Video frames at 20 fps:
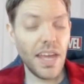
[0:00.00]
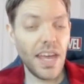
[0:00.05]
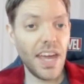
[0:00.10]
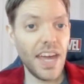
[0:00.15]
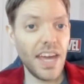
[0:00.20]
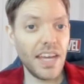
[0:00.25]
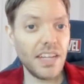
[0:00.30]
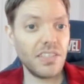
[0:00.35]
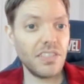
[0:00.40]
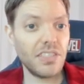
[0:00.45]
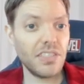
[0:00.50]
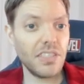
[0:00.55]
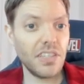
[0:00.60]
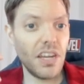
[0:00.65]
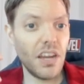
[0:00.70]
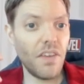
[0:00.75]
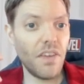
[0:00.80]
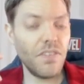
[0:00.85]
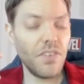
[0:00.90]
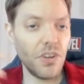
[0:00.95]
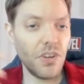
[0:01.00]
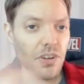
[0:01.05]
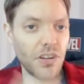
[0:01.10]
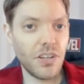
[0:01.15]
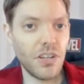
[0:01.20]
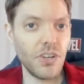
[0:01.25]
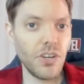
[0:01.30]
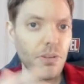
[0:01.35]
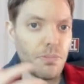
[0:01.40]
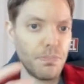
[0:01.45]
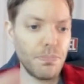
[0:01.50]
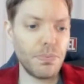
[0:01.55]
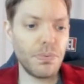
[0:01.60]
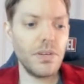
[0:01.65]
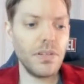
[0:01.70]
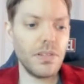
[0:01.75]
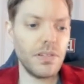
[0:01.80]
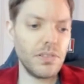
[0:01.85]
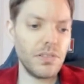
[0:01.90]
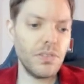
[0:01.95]
And if you're gonna
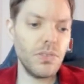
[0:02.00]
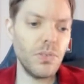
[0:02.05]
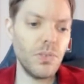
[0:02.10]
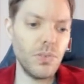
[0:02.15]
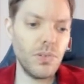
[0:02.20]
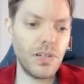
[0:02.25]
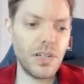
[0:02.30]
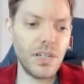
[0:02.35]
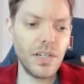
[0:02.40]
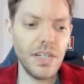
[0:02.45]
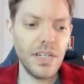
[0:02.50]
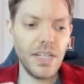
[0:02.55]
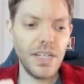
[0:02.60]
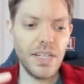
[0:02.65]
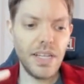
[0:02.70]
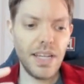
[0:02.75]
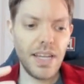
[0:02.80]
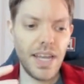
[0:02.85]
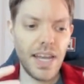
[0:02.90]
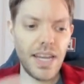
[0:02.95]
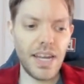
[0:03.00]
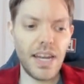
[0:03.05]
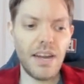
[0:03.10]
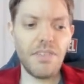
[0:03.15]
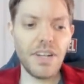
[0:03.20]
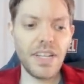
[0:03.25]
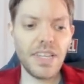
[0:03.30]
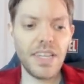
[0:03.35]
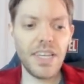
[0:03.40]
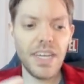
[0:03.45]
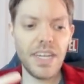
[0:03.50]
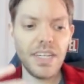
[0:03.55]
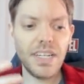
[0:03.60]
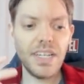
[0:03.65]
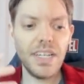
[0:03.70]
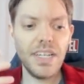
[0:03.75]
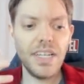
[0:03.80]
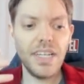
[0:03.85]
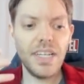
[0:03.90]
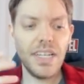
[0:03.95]
put more and
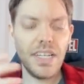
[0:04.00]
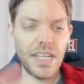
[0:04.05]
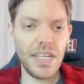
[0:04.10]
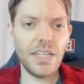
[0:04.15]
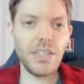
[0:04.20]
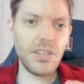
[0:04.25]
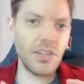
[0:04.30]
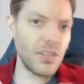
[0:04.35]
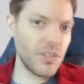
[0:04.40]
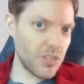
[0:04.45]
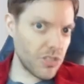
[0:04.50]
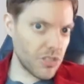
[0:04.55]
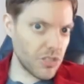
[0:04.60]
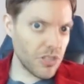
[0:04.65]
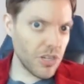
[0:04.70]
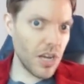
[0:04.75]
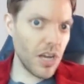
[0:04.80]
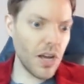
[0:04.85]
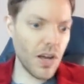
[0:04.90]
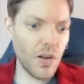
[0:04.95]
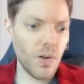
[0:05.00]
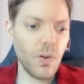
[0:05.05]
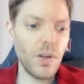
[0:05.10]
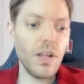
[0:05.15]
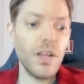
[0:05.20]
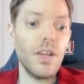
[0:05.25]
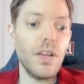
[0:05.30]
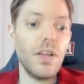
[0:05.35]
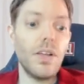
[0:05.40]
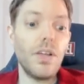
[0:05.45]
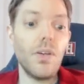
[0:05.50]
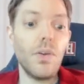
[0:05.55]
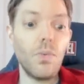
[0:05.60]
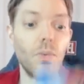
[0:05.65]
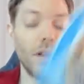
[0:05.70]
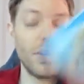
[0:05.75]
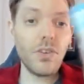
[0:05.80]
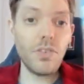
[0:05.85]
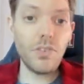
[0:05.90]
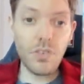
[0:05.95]
everything into the show,
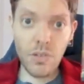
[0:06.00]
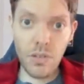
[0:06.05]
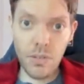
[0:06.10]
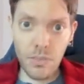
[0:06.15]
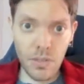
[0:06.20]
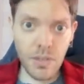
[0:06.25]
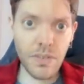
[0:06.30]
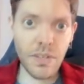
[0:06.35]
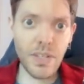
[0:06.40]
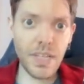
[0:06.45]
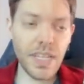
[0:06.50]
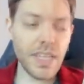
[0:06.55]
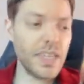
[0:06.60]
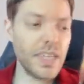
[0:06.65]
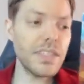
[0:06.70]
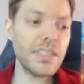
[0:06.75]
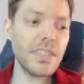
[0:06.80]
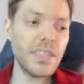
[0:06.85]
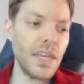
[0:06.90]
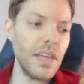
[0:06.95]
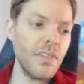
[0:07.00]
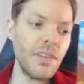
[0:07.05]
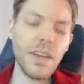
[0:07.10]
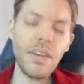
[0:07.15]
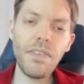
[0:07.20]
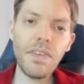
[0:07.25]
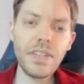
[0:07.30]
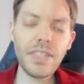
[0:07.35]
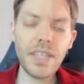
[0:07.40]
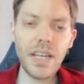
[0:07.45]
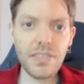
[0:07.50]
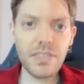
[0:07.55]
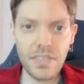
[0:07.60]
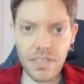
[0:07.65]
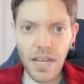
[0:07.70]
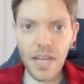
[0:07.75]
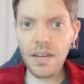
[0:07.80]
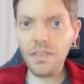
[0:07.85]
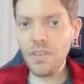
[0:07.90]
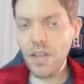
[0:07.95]
when you do a movie like this, even if it's
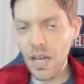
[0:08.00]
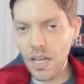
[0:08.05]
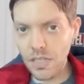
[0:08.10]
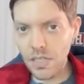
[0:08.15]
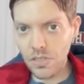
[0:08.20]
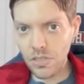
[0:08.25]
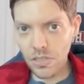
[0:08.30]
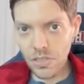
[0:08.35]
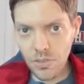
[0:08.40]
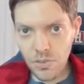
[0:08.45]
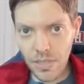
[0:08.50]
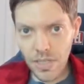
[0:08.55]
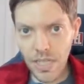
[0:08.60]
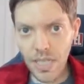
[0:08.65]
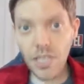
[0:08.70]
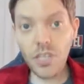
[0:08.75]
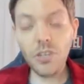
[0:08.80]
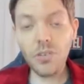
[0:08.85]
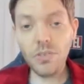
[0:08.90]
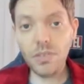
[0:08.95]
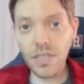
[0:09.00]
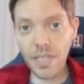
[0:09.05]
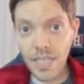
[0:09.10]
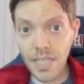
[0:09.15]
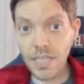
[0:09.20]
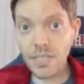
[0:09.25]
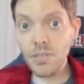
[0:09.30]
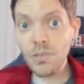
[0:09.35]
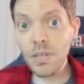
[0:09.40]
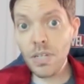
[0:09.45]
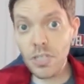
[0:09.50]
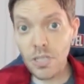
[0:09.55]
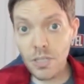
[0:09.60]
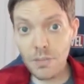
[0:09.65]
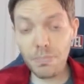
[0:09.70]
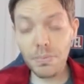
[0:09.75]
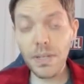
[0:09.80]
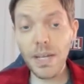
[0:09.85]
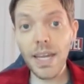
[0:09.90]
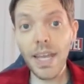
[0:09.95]
outside of continuity, you need to
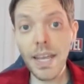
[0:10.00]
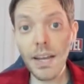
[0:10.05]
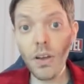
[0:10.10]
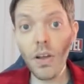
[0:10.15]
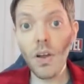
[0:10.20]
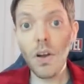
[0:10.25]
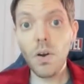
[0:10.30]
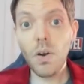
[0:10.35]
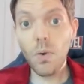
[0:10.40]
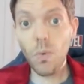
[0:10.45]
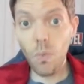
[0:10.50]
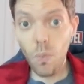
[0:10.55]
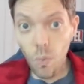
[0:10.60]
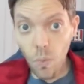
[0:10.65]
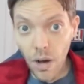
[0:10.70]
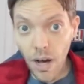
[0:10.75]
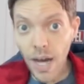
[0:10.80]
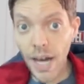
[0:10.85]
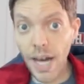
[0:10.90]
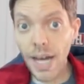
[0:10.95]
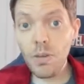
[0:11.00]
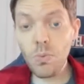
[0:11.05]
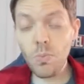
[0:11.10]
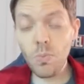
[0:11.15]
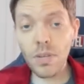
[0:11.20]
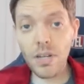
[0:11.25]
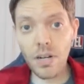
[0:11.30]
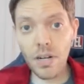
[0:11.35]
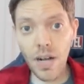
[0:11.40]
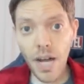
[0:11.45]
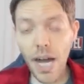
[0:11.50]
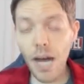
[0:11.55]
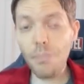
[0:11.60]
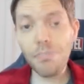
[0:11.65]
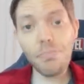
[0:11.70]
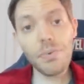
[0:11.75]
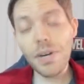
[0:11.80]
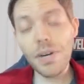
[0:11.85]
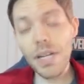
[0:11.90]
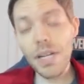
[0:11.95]
explain why we are
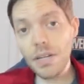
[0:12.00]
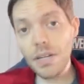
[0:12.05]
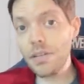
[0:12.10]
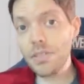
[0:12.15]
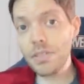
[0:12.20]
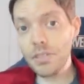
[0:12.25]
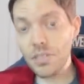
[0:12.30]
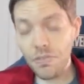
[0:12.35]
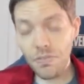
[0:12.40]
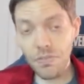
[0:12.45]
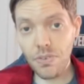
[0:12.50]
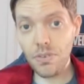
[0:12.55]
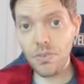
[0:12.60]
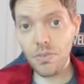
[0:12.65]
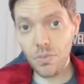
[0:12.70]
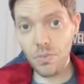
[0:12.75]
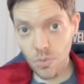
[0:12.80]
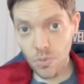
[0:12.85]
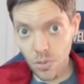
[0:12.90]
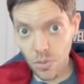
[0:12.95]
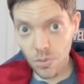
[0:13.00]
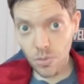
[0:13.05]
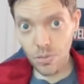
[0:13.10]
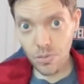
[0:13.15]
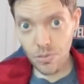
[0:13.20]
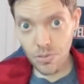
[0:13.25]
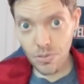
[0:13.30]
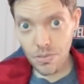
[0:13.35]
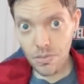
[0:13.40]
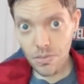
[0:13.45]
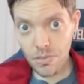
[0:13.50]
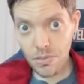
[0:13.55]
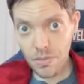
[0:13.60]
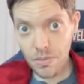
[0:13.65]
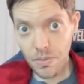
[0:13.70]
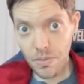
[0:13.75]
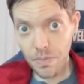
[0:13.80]
operating on different rules.